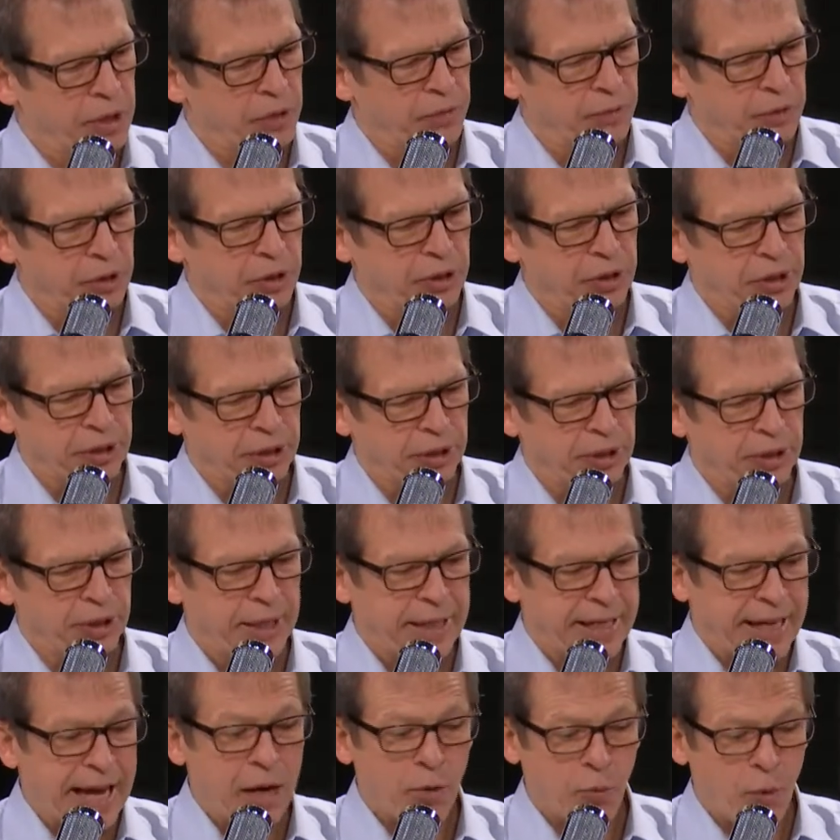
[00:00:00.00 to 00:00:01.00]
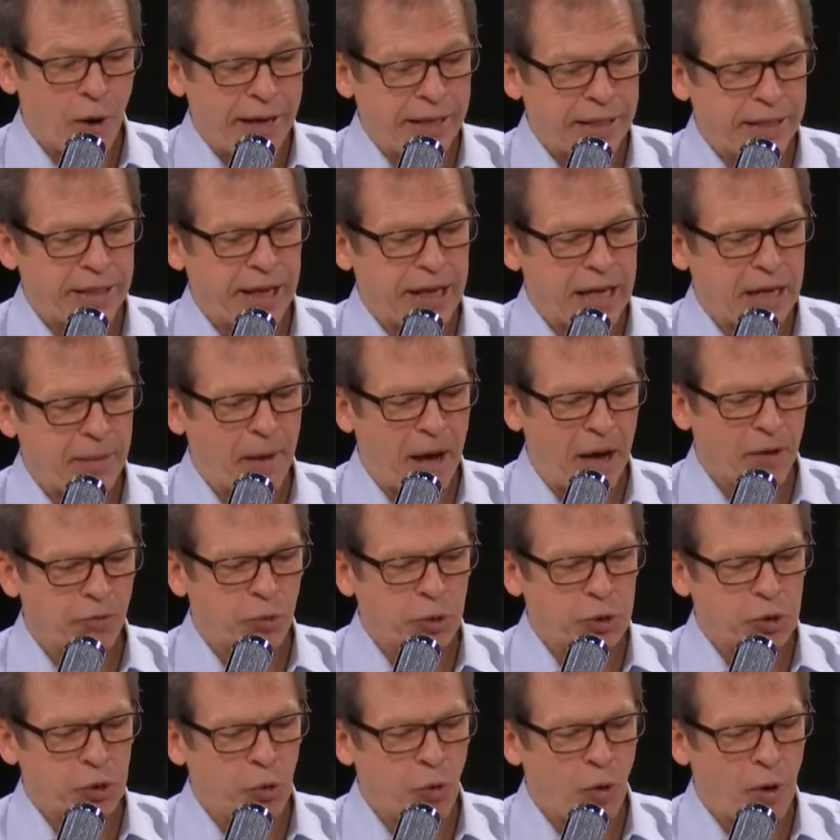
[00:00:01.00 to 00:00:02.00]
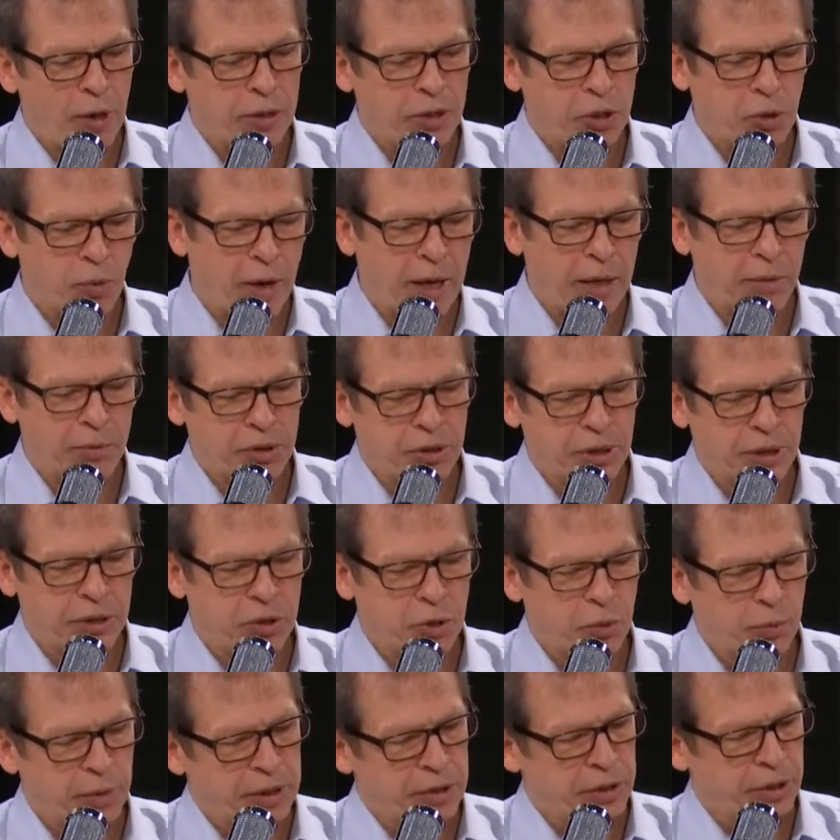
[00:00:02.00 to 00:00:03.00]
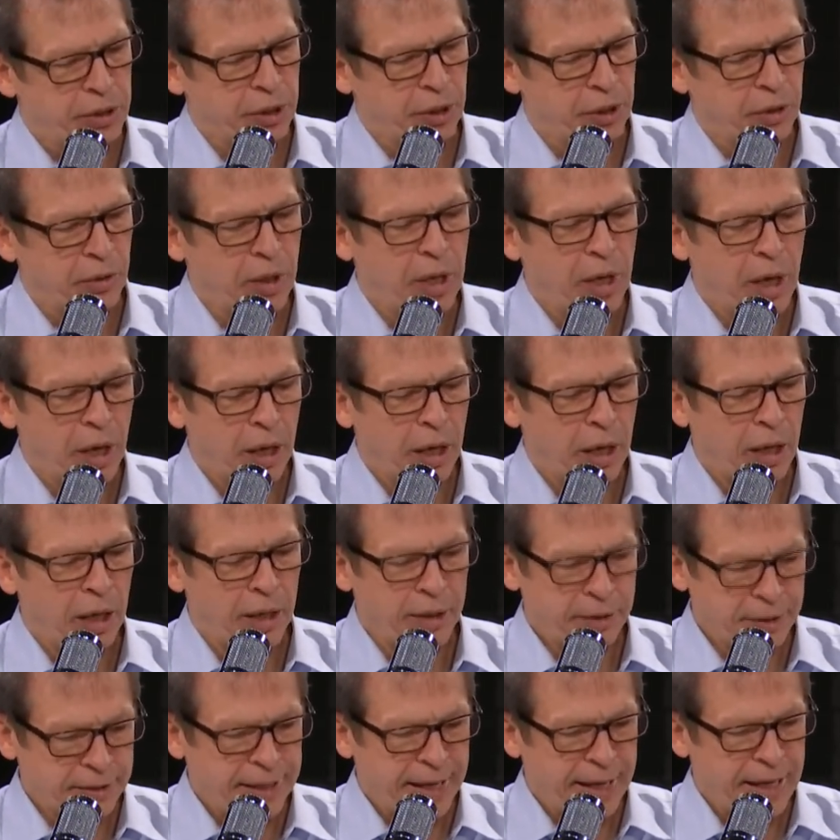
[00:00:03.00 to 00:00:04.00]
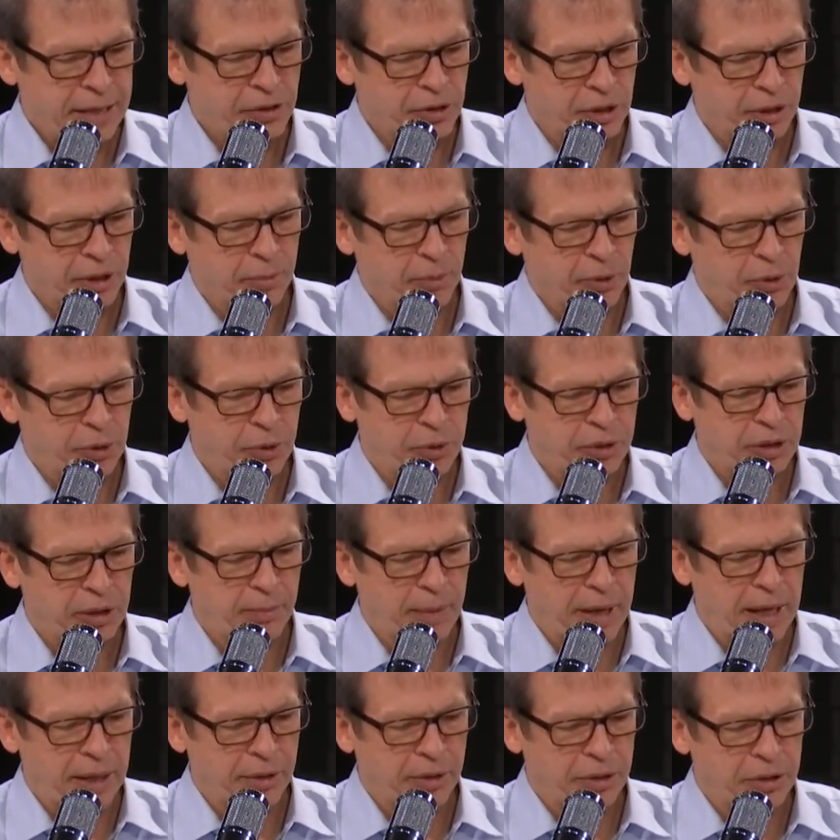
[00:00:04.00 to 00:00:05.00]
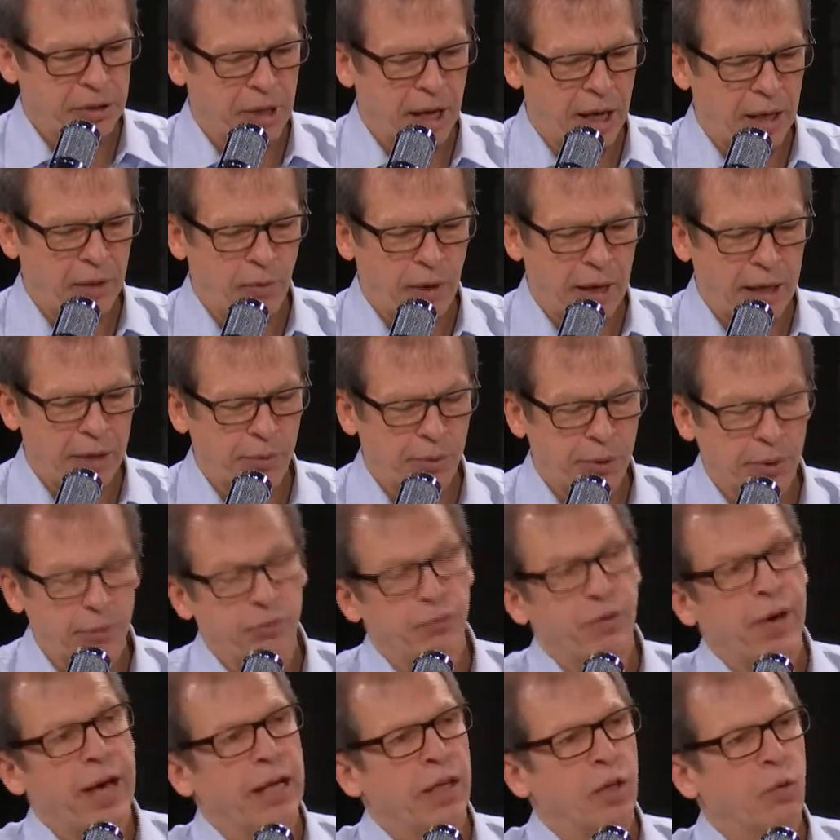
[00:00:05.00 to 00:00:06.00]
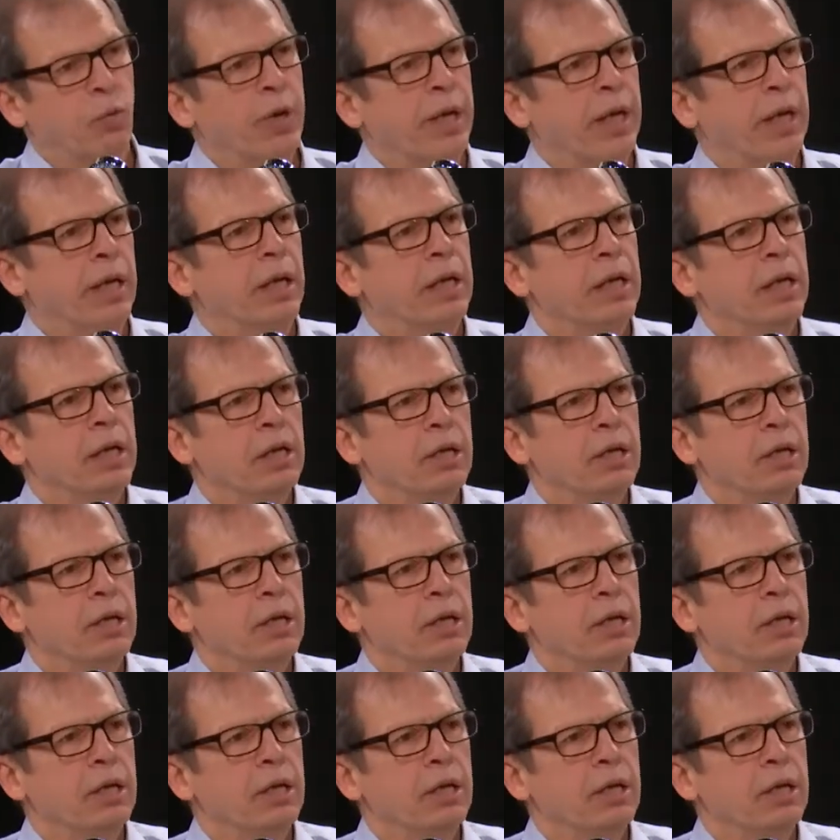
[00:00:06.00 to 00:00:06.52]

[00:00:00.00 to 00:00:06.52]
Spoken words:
West Virginia needed a get-right game after its loss to Iowa State 2 weeks ago. Yes, the number 13 Mountaineers got right with emphatic win.